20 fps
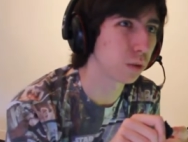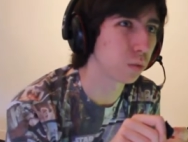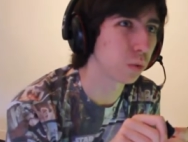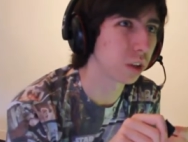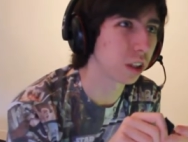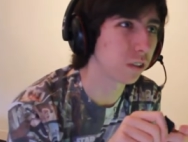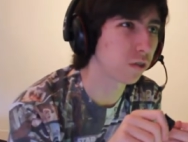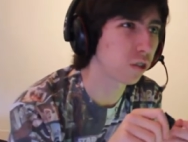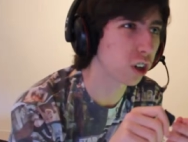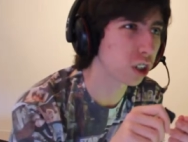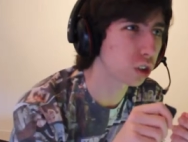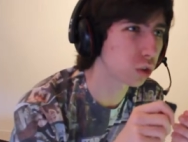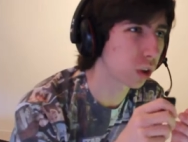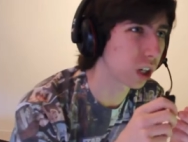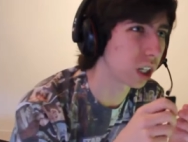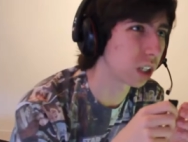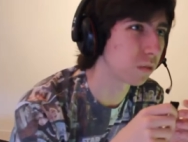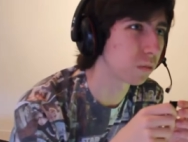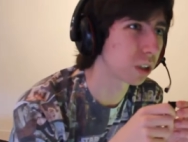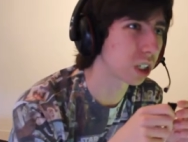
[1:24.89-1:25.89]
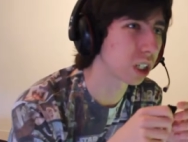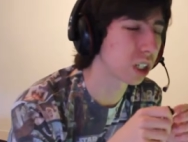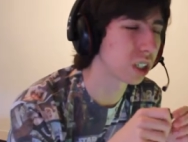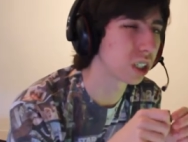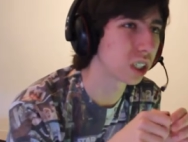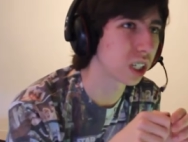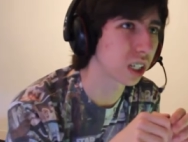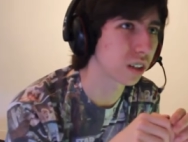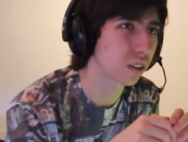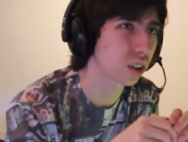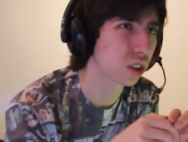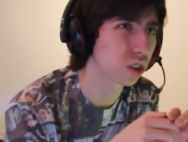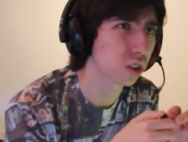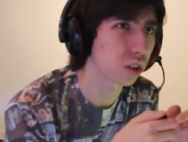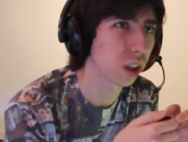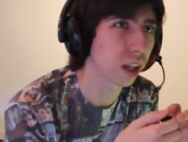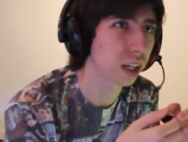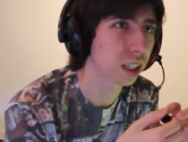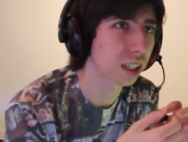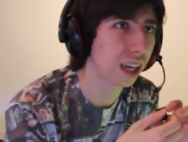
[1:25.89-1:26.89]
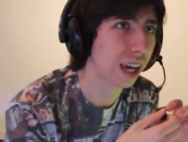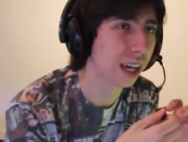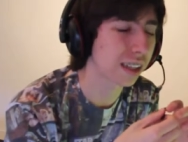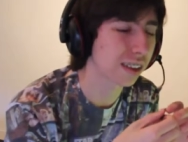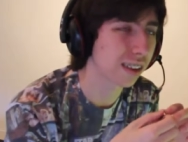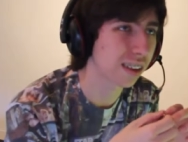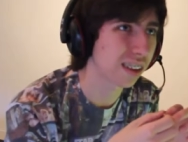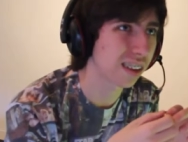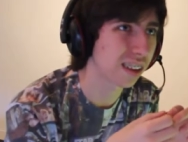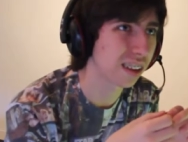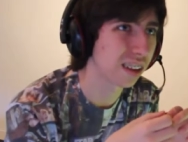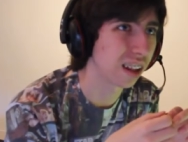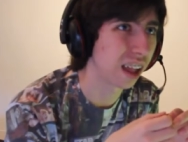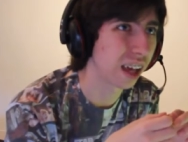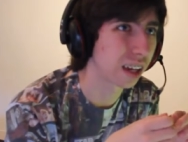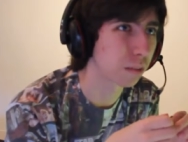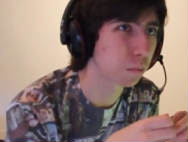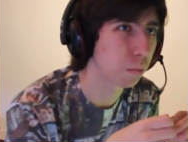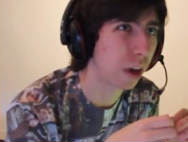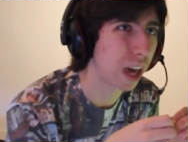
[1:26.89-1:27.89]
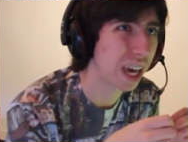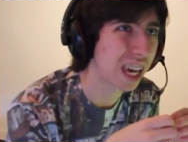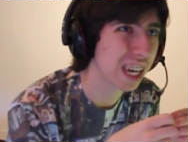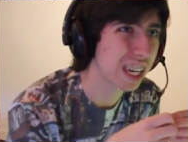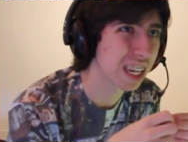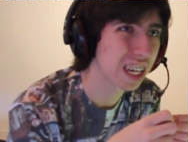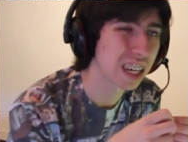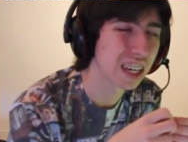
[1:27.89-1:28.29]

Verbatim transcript: be really frustrating because I gotta do like tests in like May,